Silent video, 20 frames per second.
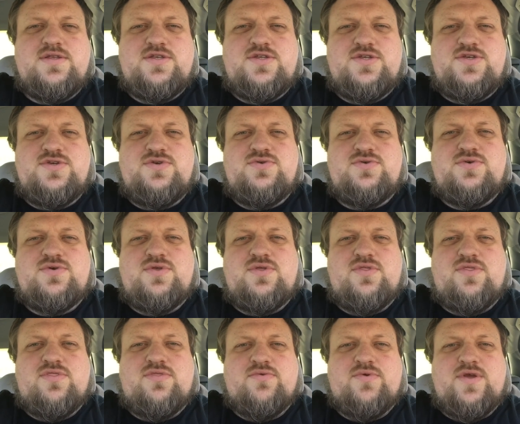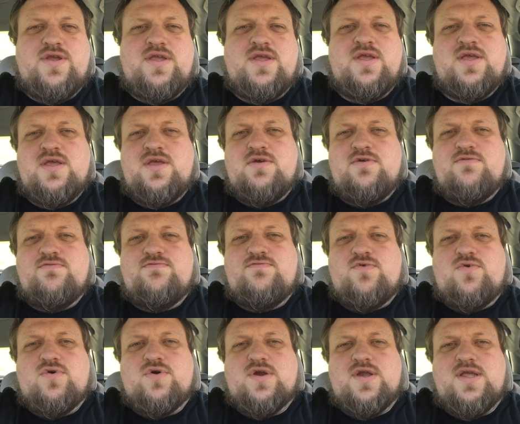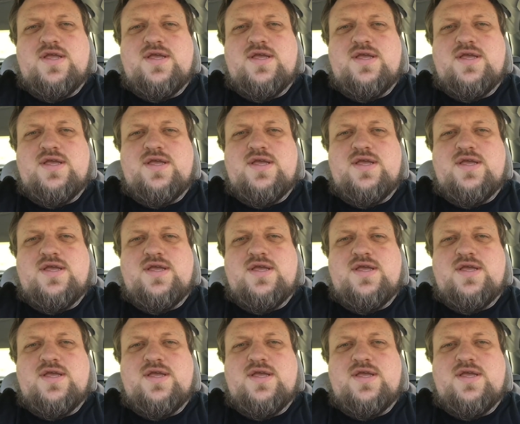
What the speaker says: 2, 3, 4,